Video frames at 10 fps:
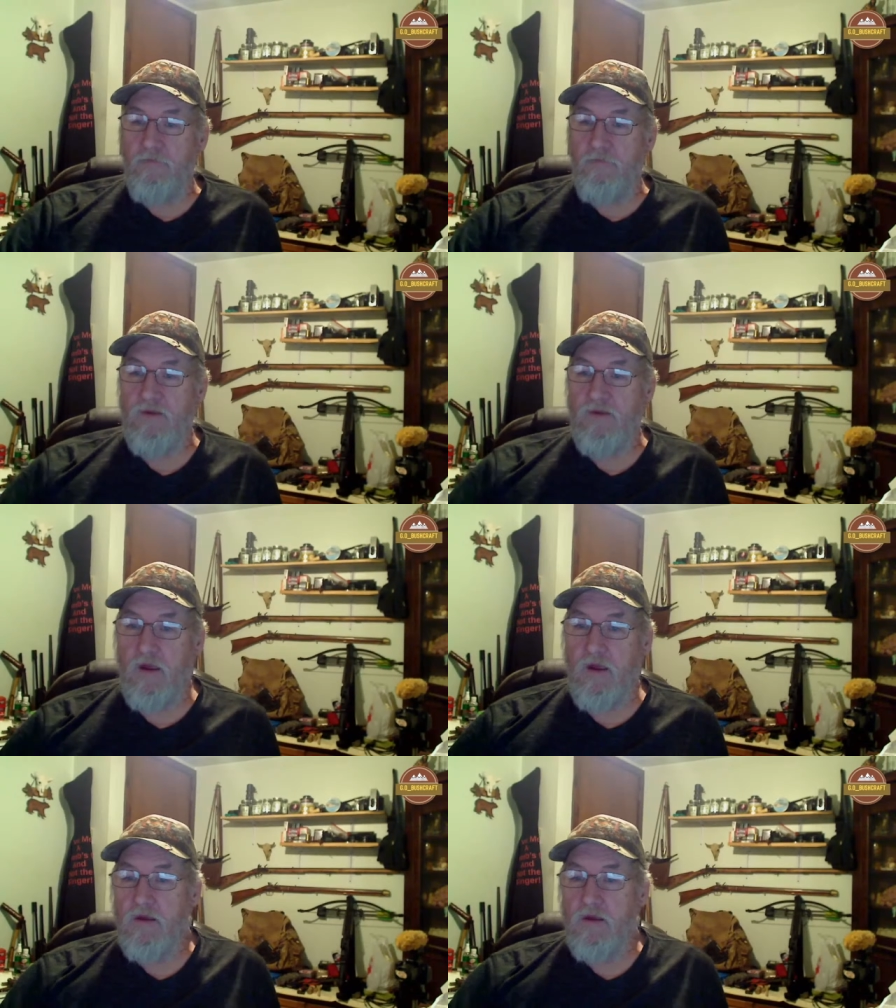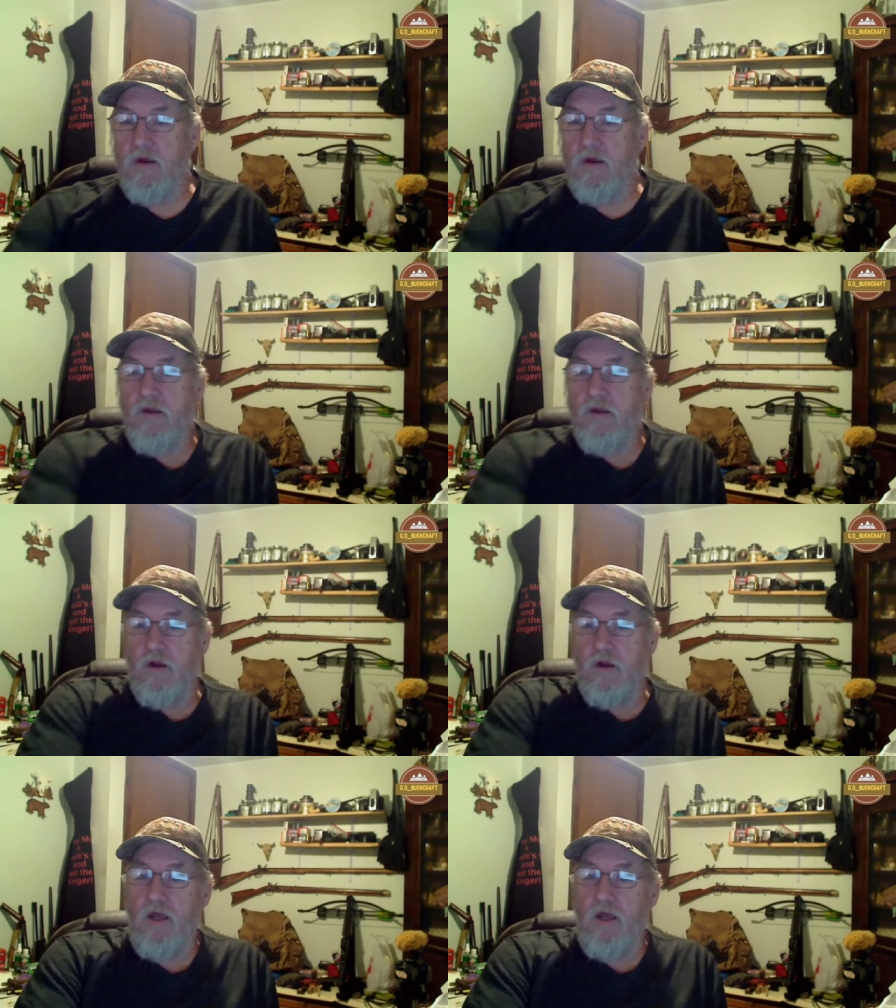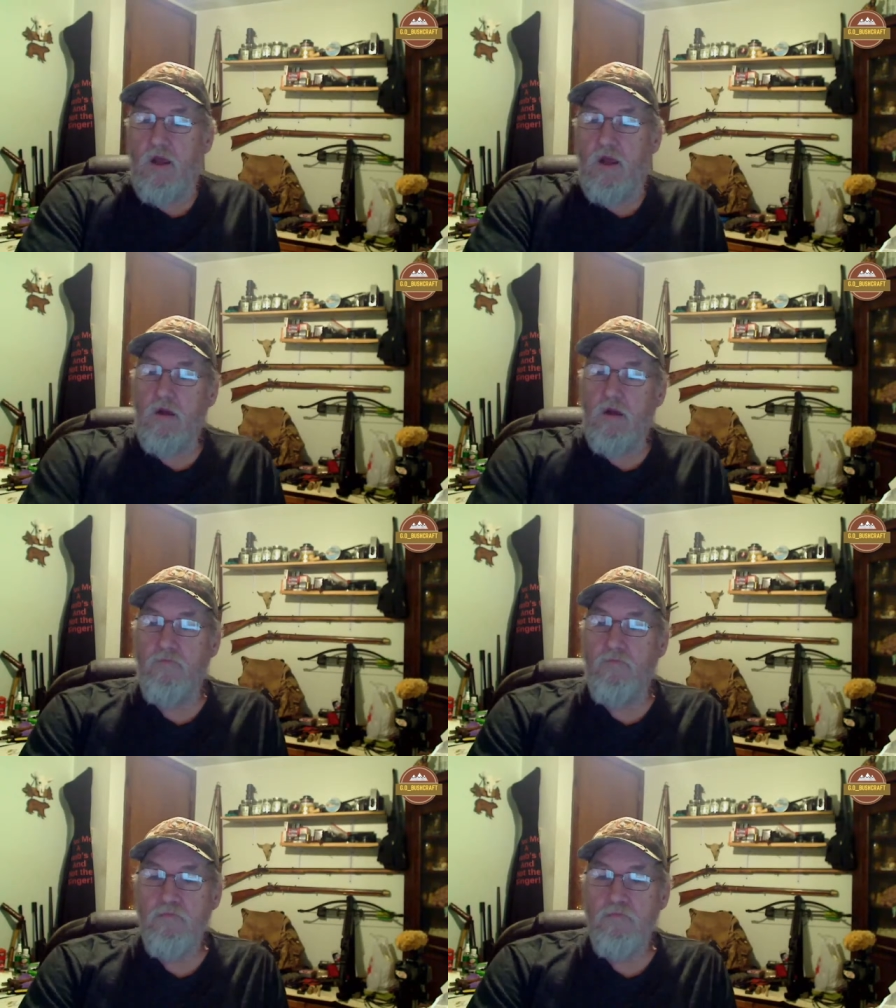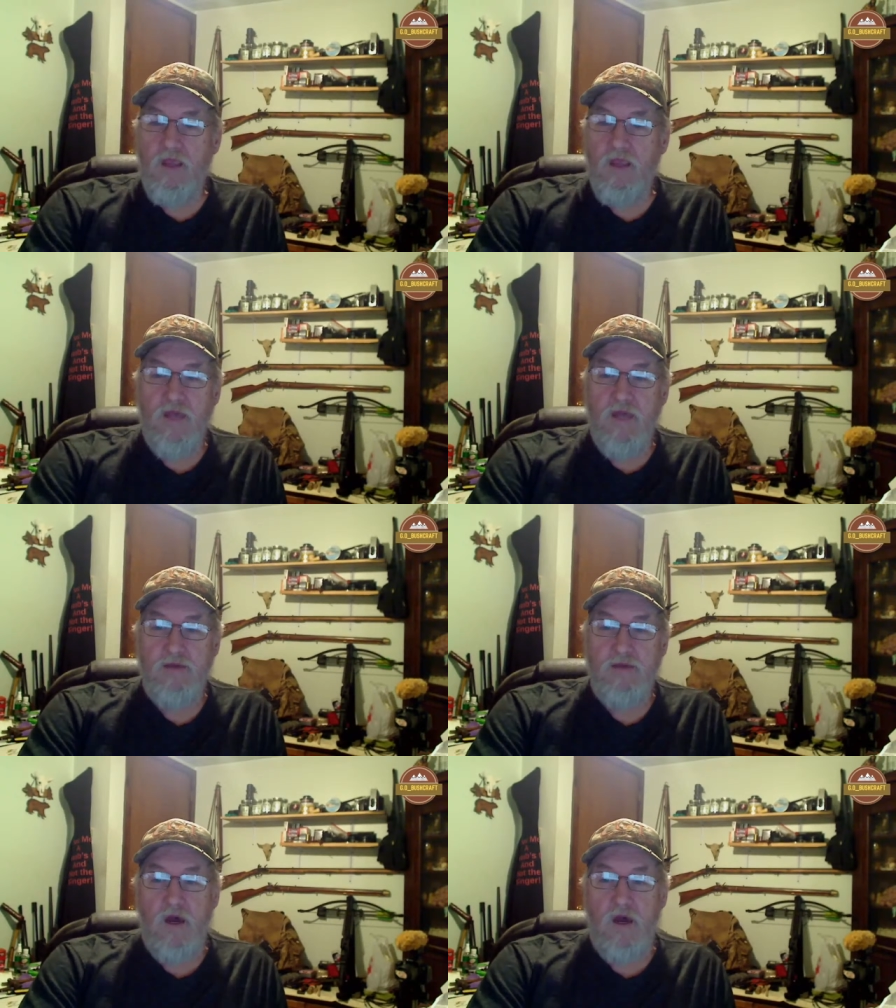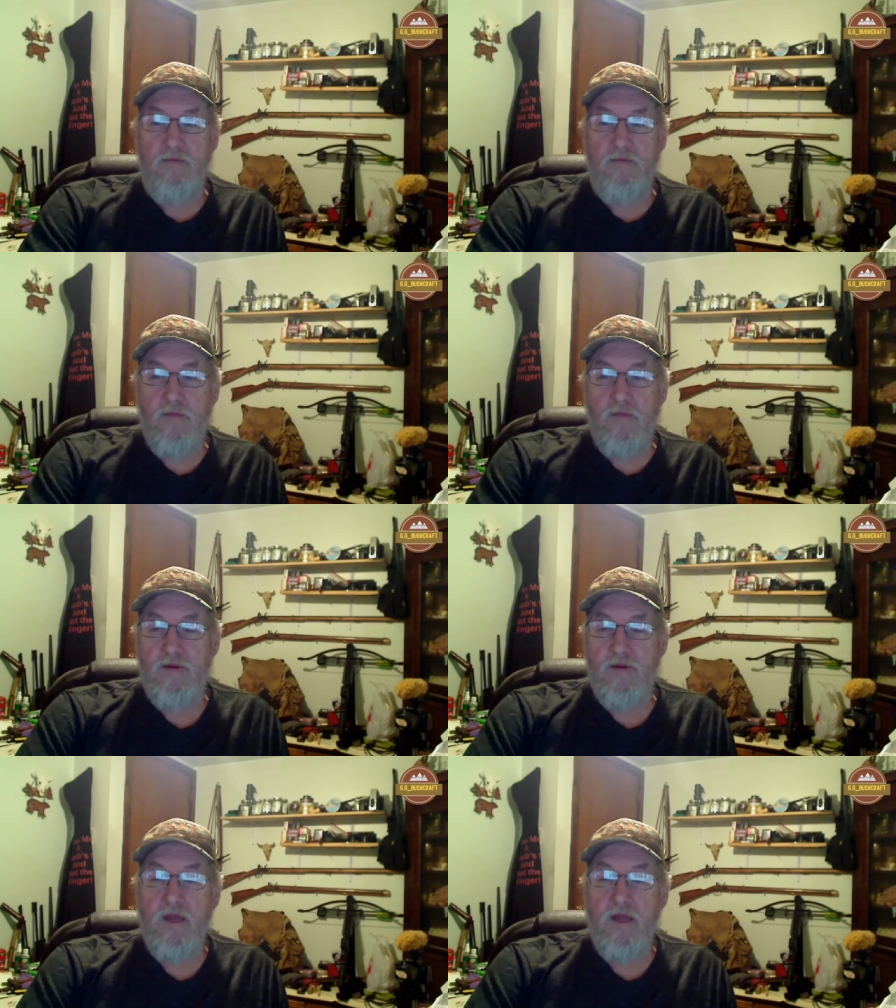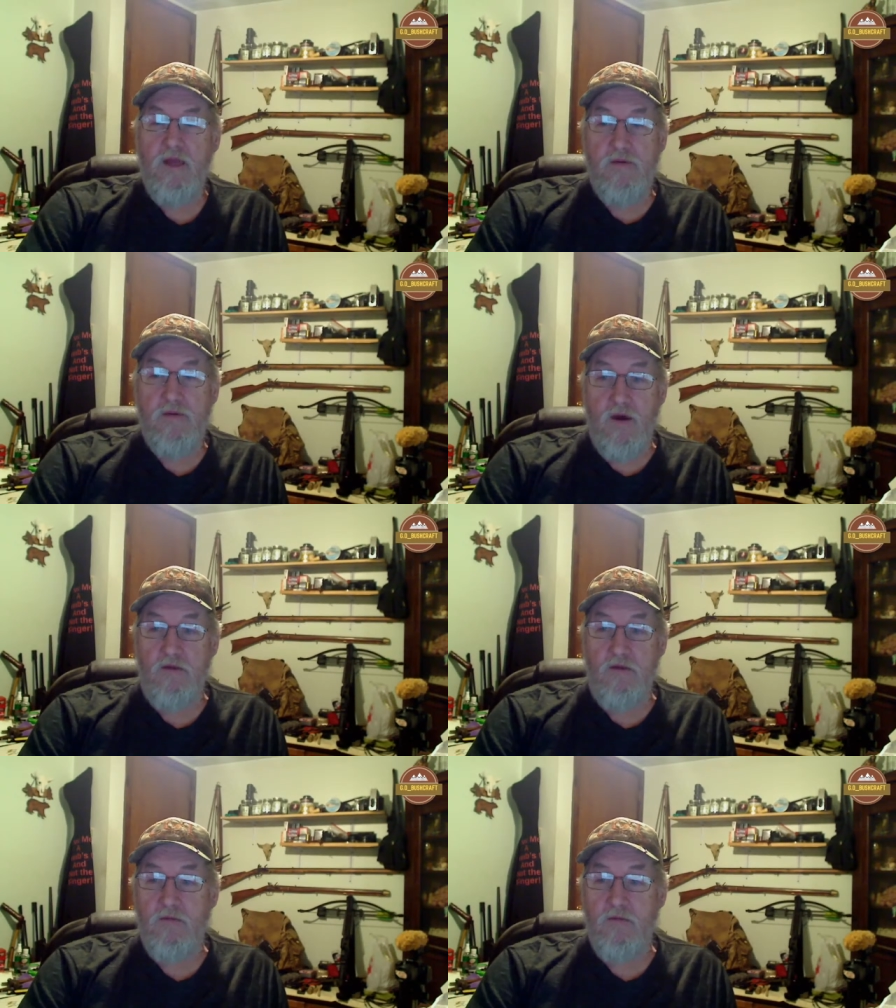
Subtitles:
See, you're getting there. It takes time. It takes time.